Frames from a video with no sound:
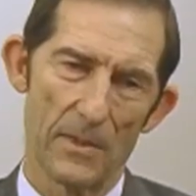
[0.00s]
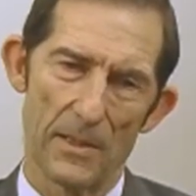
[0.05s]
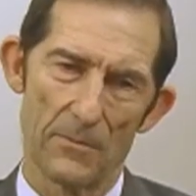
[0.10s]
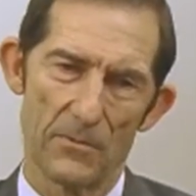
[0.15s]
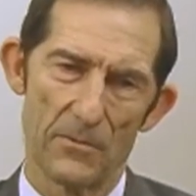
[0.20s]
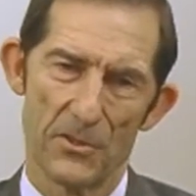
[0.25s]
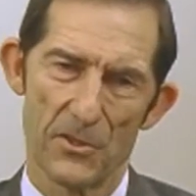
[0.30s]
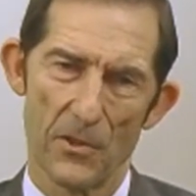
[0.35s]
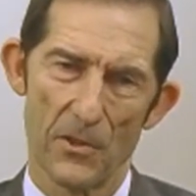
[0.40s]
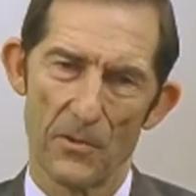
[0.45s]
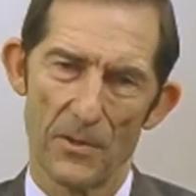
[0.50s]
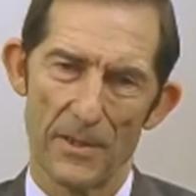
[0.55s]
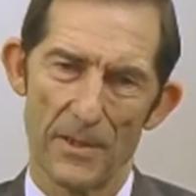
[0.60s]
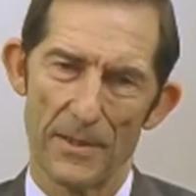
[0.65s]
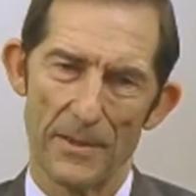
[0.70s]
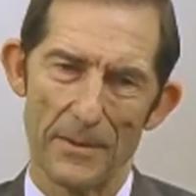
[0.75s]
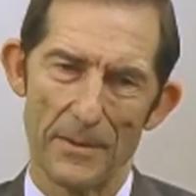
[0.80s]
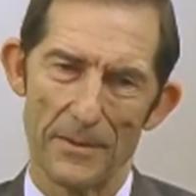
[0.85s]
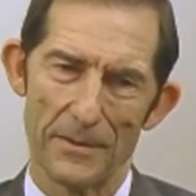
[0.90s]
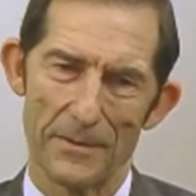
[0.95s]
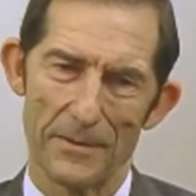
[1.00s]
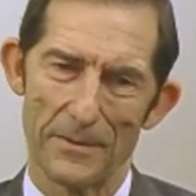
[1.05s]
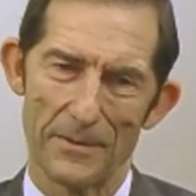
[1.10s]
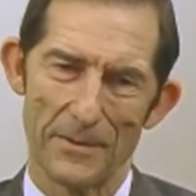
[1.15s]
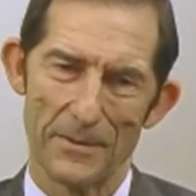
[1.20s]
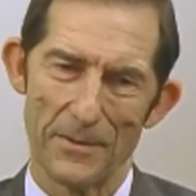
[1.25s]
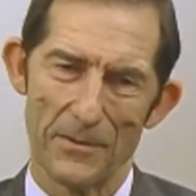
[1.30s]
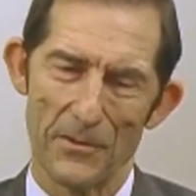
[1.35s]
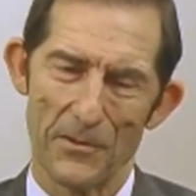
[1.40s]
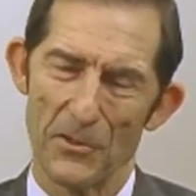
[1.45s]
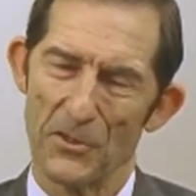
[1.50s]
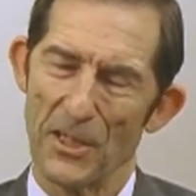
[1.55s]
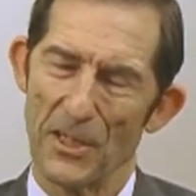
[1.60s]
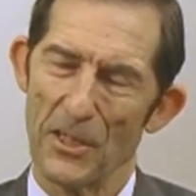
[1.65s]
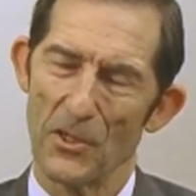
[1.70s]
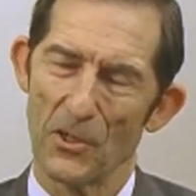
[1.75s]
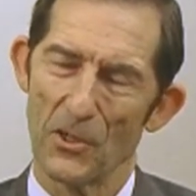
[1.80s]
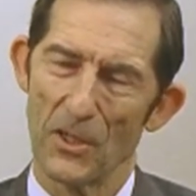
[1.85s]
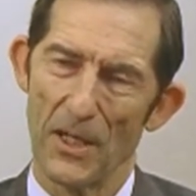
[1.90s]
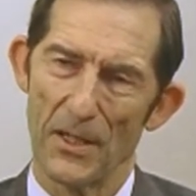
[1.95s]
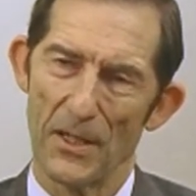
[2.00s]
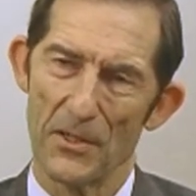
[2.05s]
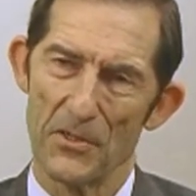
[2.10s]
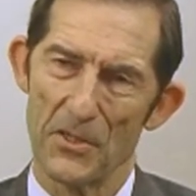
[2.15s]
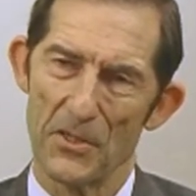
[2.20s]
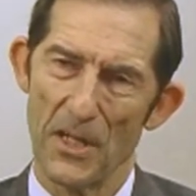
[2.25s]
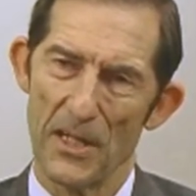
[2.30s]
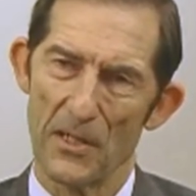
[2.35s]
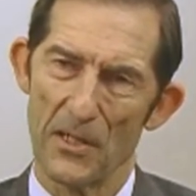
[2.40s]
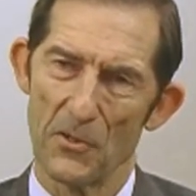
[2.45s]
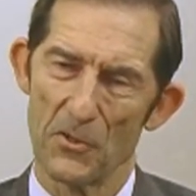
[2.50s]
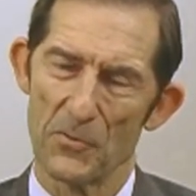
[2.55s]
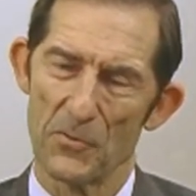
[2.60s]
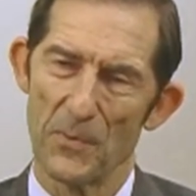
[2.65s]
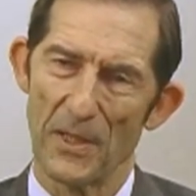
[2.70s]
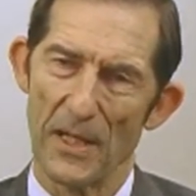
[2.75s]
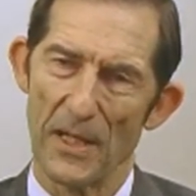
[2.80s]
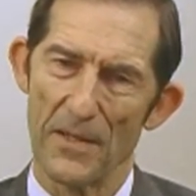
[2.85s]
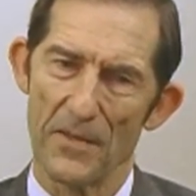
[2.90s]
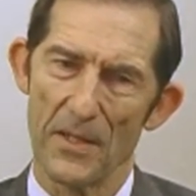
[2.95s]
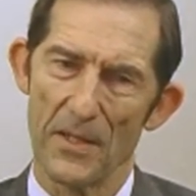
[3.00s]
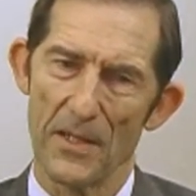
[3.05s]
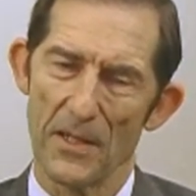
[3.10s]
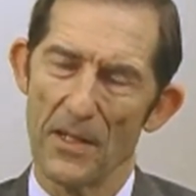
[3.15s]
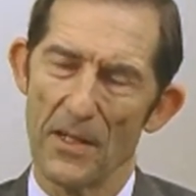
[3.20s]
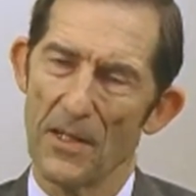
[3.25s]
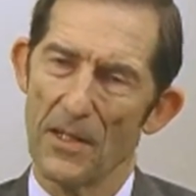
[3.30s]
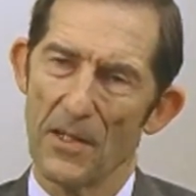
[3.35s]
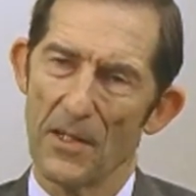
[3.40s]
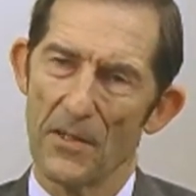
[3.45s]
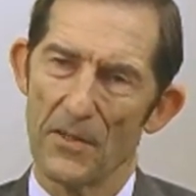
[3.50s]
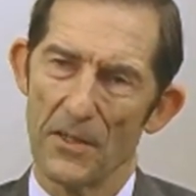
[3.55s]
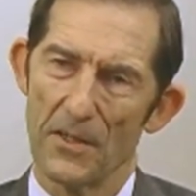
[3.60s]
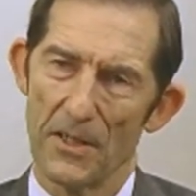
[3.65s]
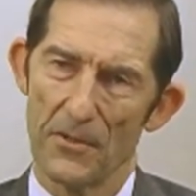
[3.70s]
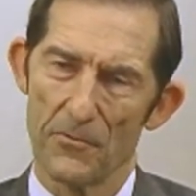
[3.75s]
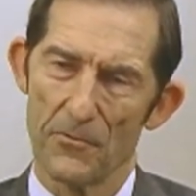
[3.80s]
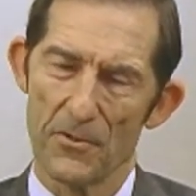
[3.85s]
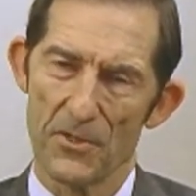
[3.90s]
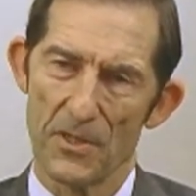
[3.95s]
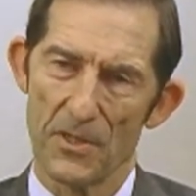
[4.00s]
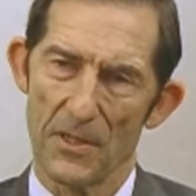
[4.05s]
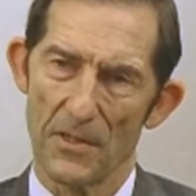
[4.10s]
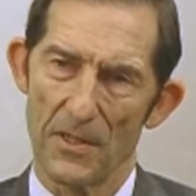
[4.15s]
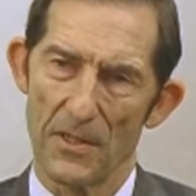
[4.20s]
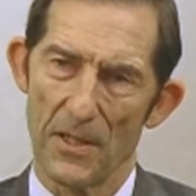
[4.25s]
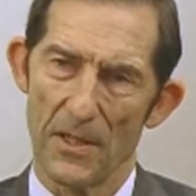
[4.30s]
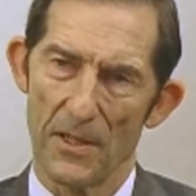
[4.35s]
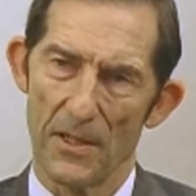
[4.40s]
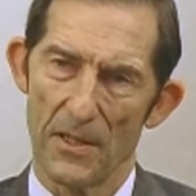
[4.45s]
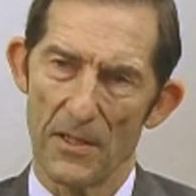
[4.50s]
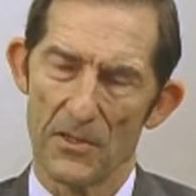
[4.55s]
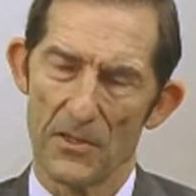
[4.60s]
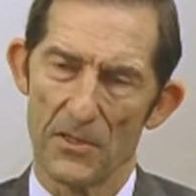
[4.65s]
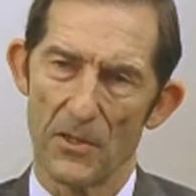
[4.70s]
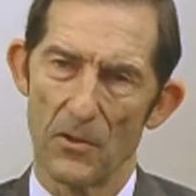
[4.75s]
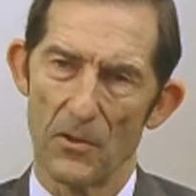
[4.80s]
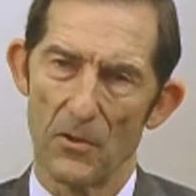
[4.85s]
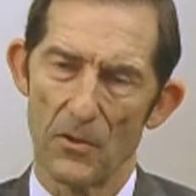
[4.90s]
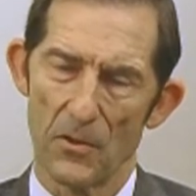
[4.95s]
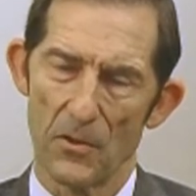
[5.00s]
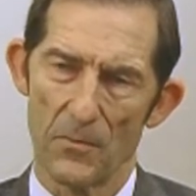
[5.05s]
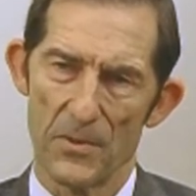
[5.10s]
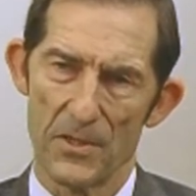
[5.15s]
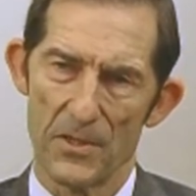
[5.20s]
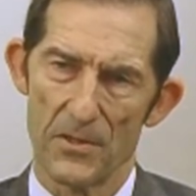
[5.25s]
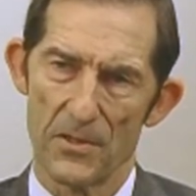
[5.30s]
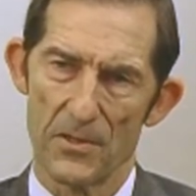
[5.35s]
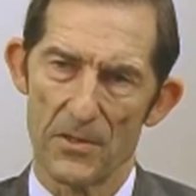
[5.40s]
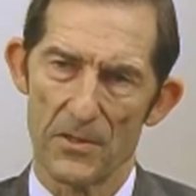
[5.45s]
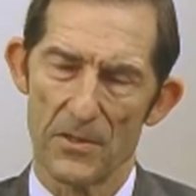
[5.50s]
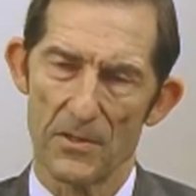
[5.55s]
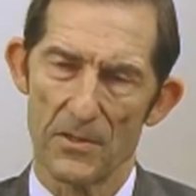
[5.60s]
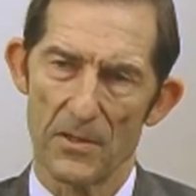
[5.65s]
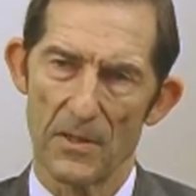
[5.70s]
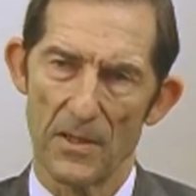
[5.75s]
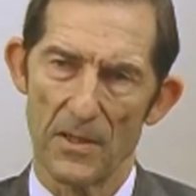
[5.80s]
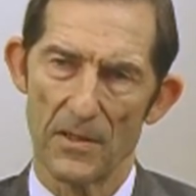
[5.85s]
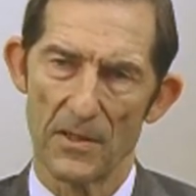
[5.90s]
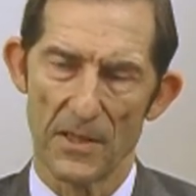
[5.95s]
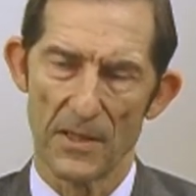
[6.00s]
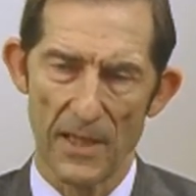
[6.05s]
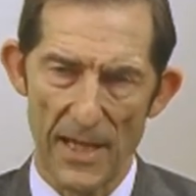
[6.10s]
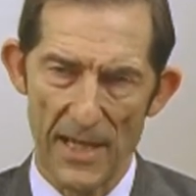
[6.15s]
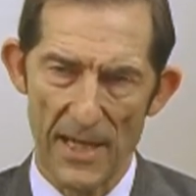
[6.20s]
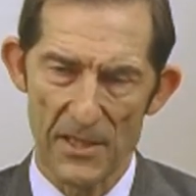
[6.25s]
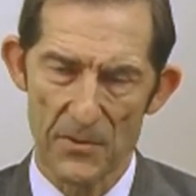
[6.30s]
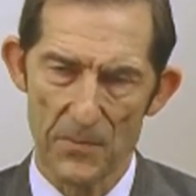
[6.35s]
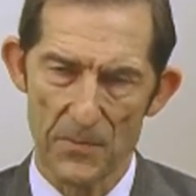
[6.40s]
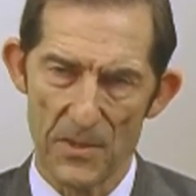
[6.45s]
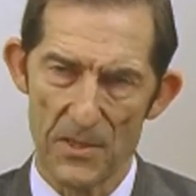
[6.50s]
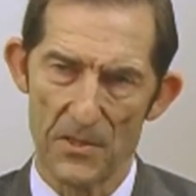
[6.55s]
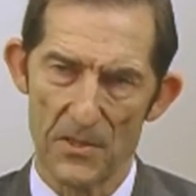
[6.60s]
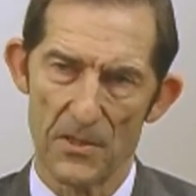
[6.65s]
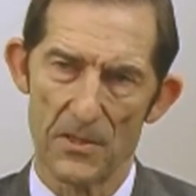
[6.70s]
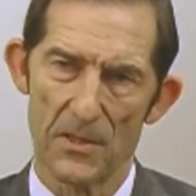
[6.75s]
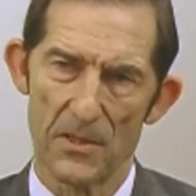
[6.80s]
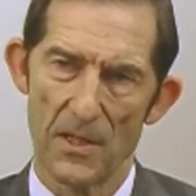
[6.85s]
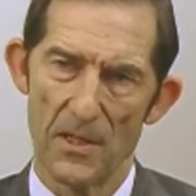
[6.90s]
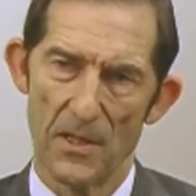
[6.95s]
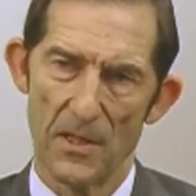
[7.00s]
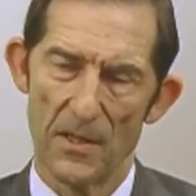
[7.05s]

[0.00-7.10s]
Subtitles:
would certainly could tell you a lot of tales, but I think the interesting thing is the oil business and the gas business